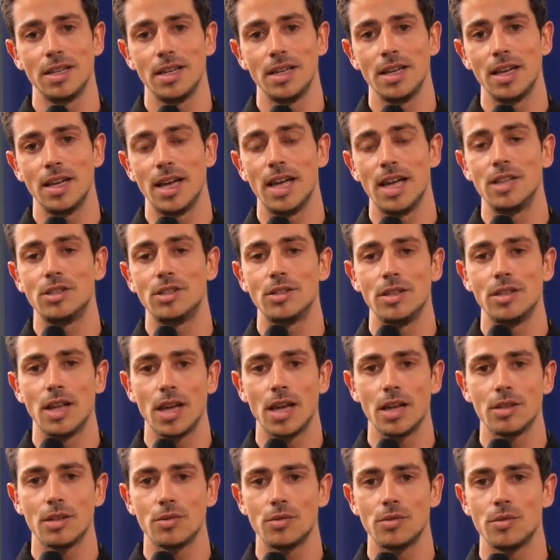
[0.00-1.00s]
And
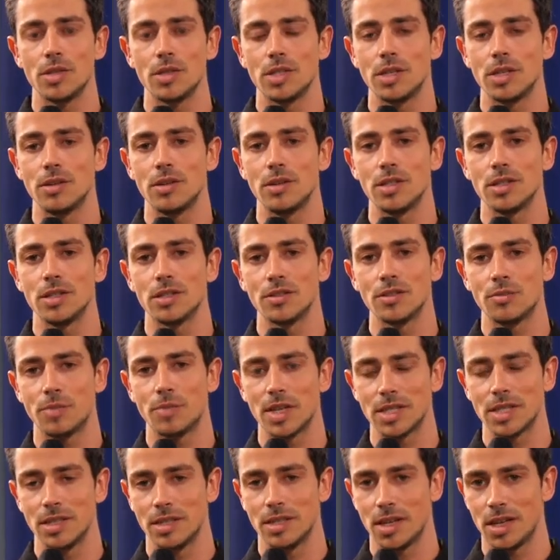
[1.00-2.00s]
today, through a series of
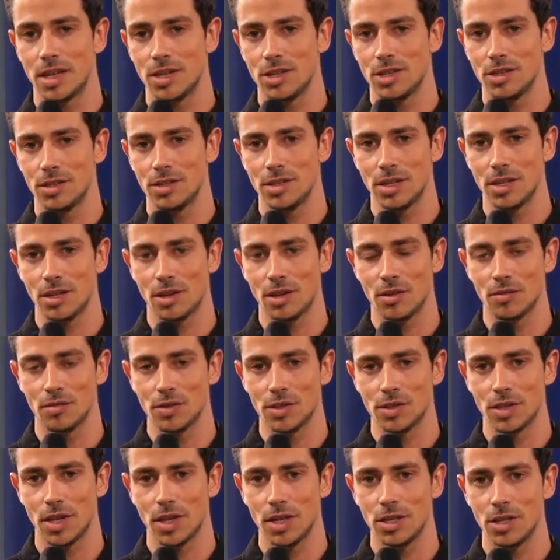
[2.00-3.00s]
presentations and
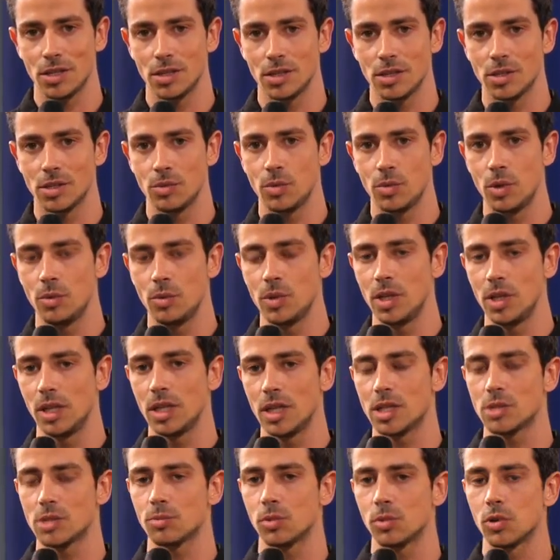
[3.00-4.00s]
conversations, we will
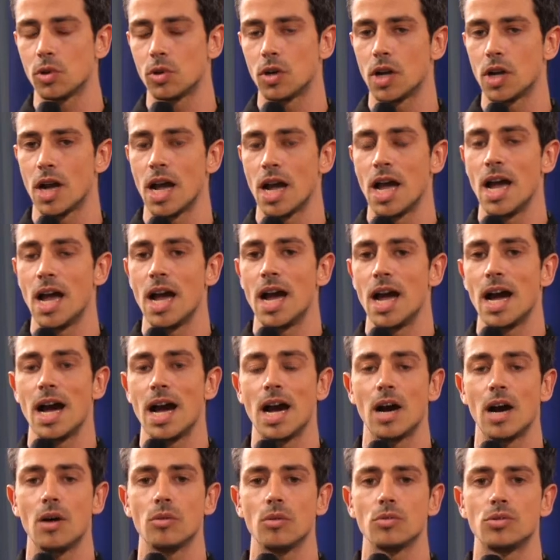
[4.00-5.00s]
explore
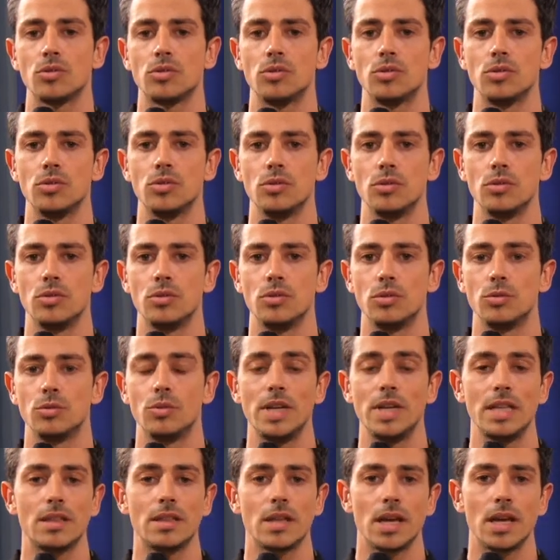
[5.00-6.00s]
how to
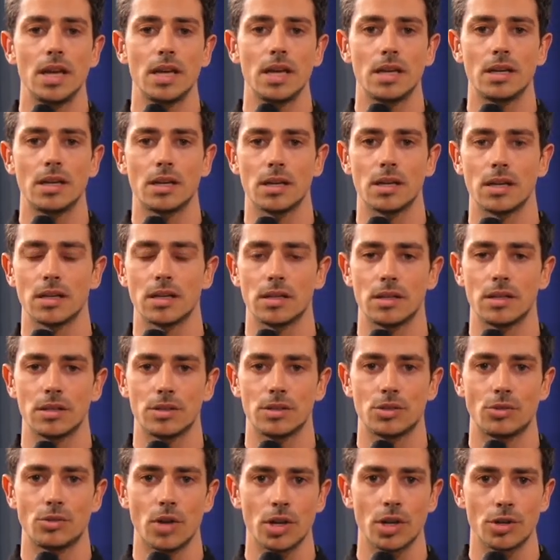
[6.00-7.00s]
rethink uh,
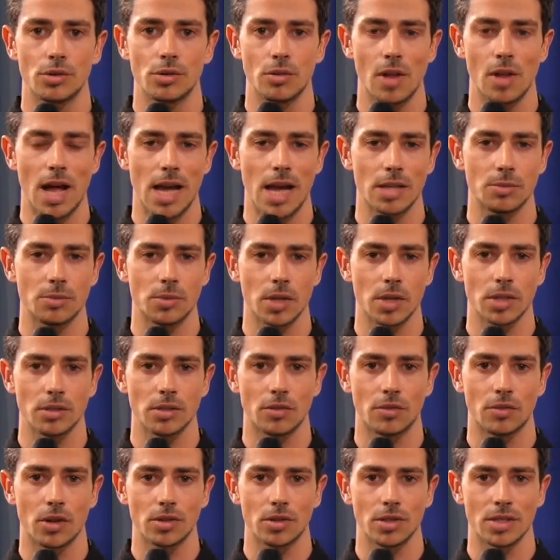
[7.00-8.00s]
structural aspects
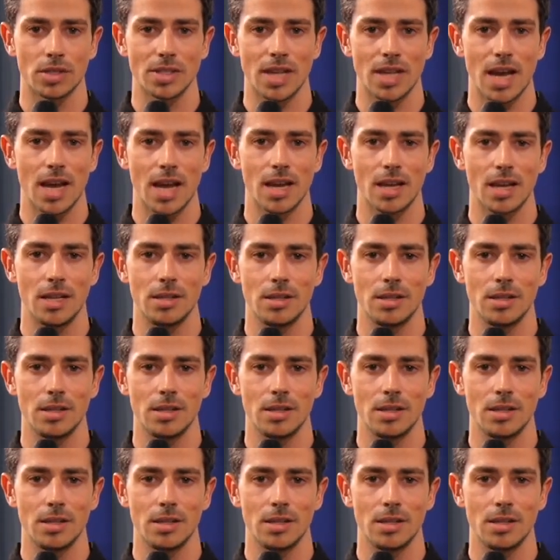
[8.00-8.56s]
of our societies,